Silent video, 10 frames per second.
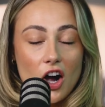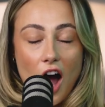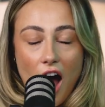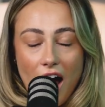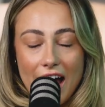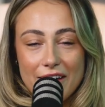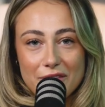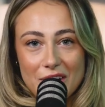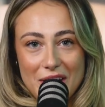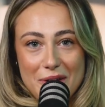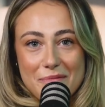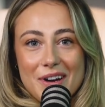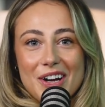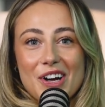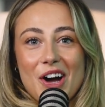High
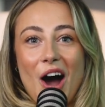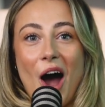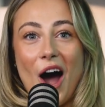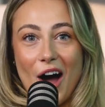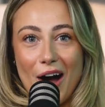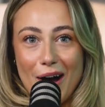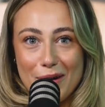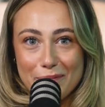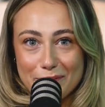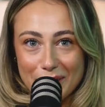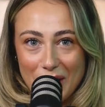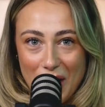volume carb